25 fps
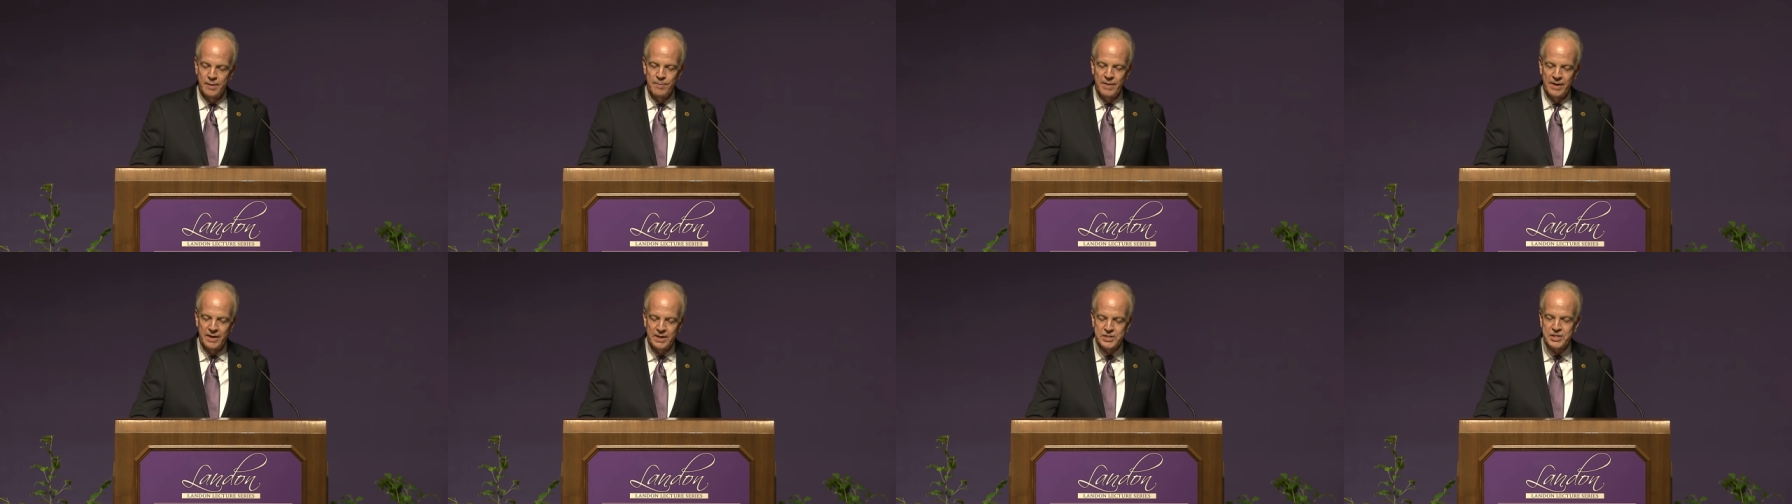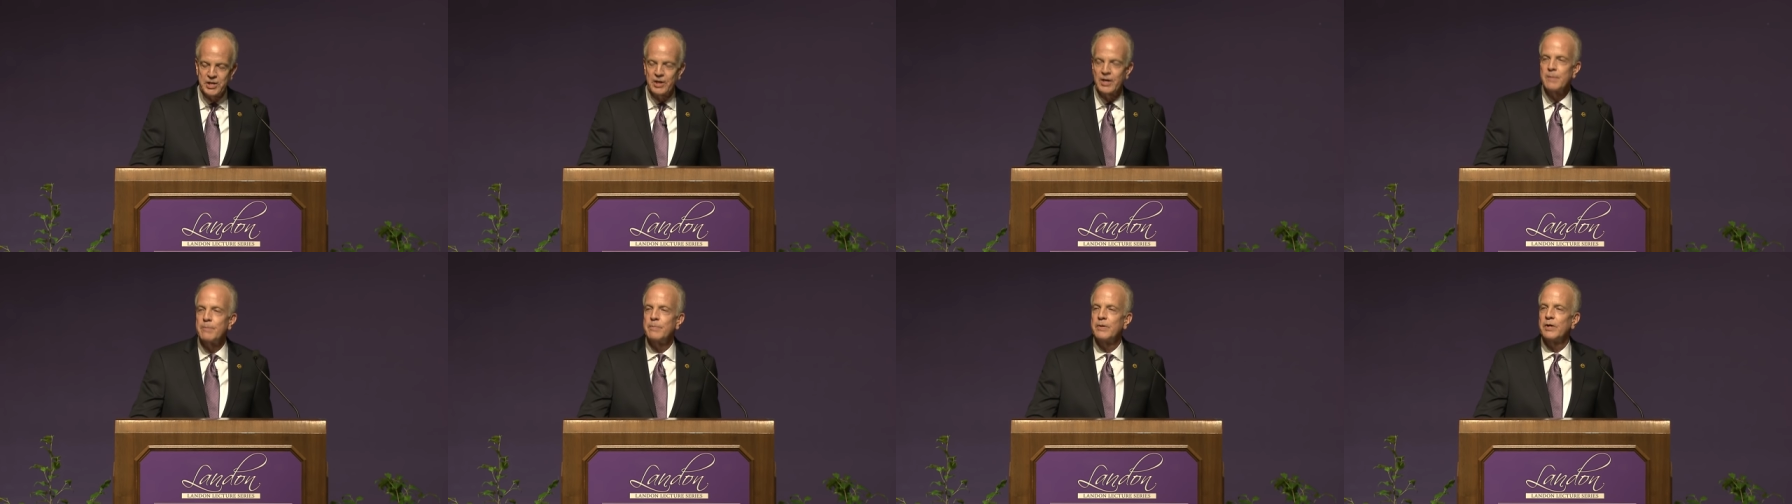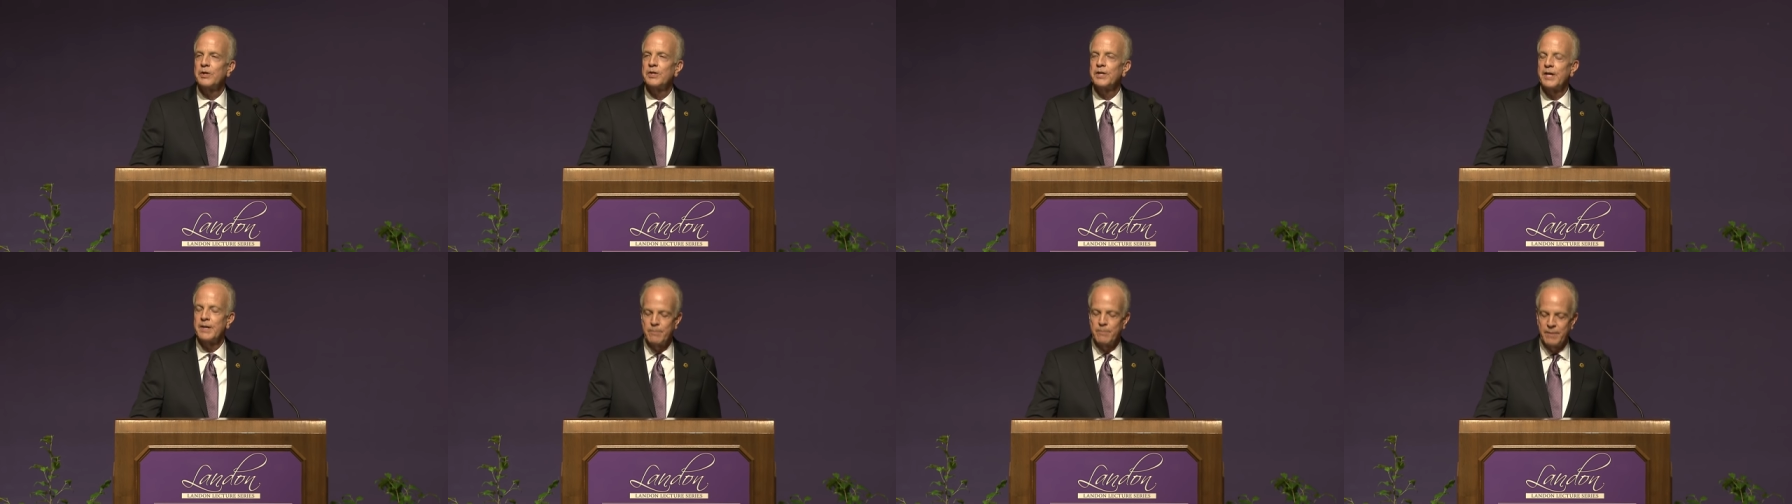military
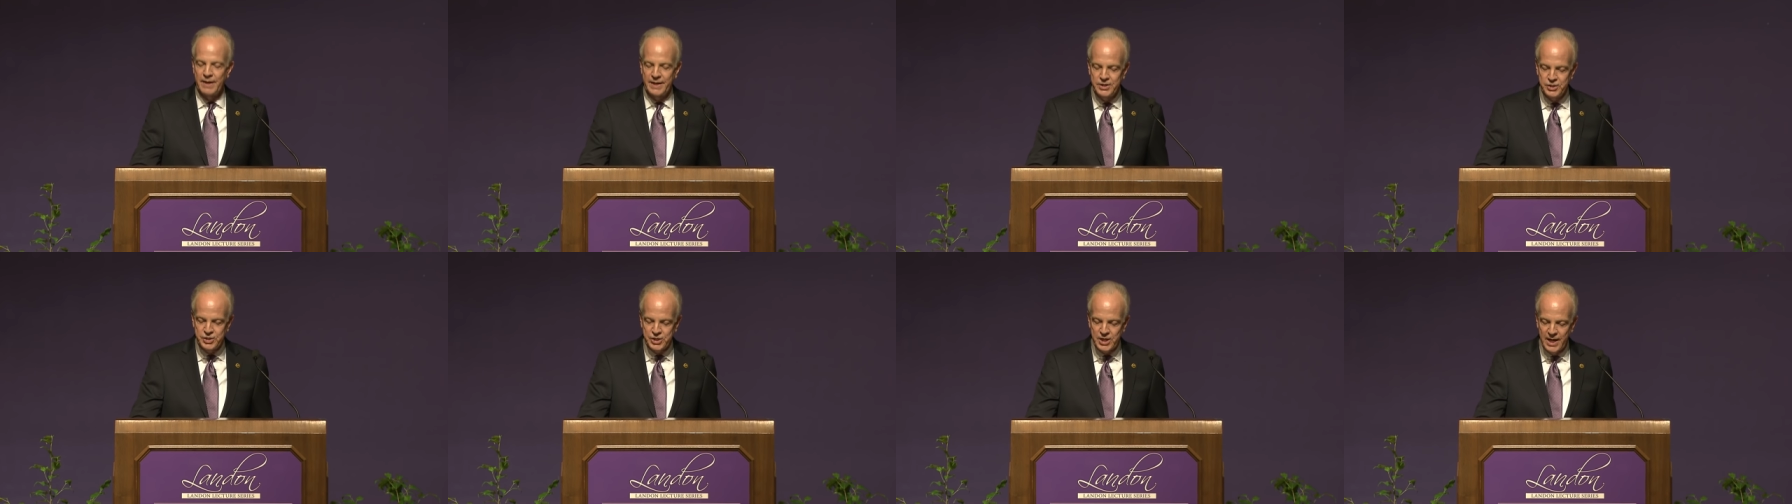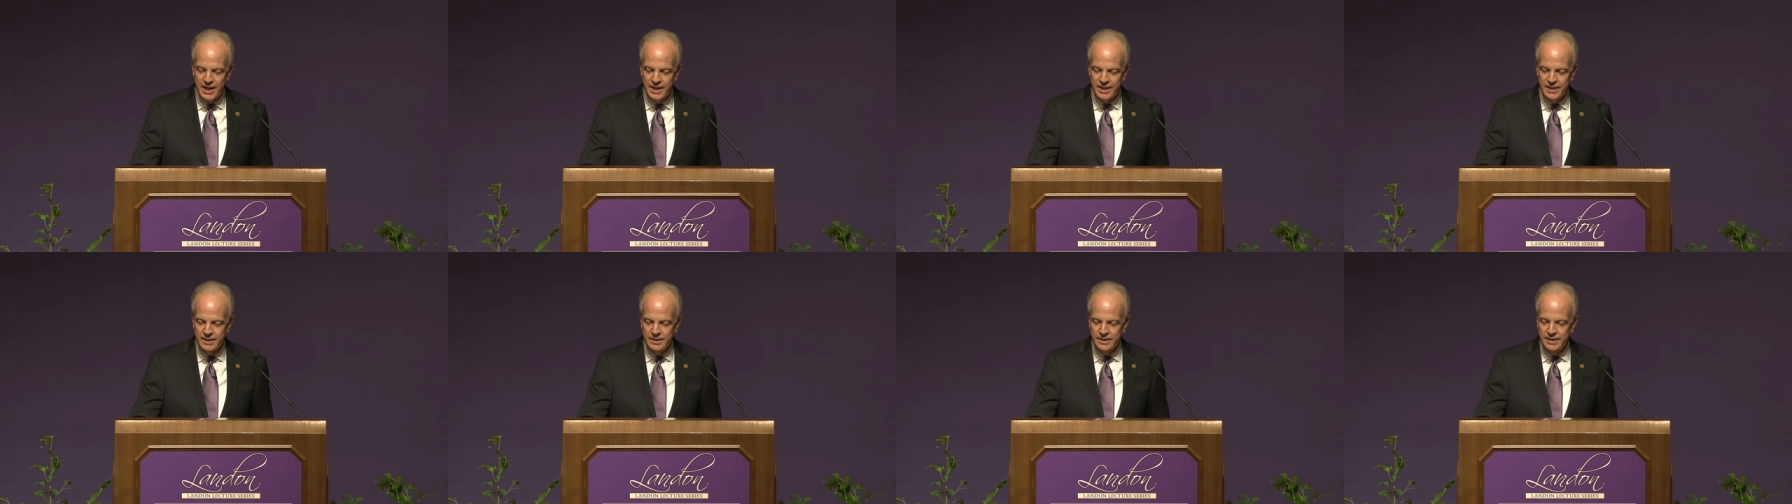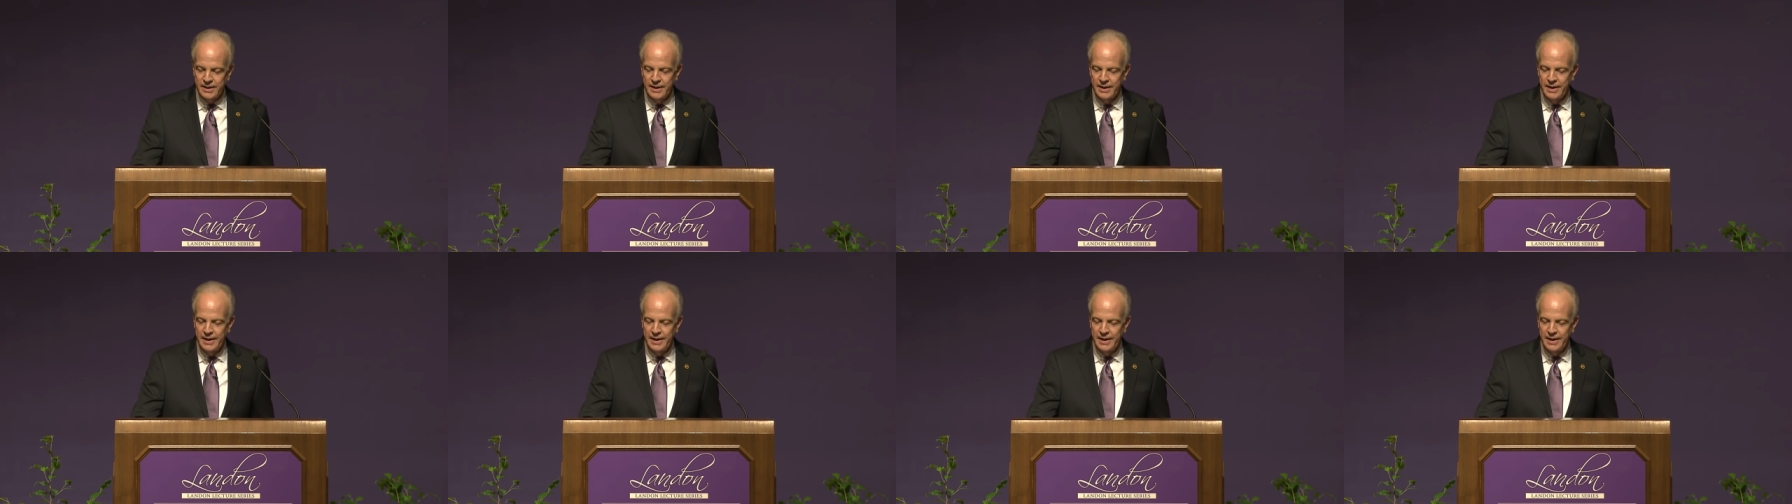buildup by China,